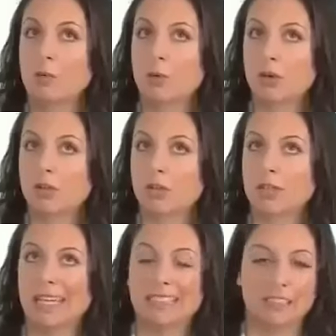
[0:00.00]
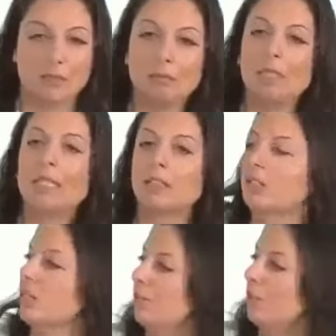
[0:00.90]
important, and
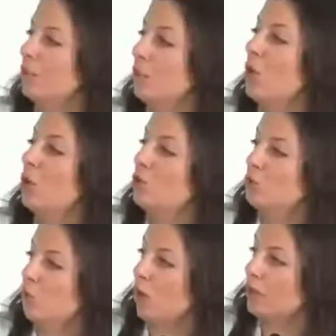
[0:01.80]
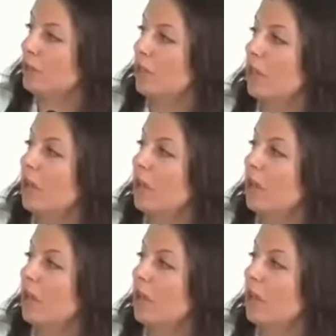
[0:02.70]
completely different to what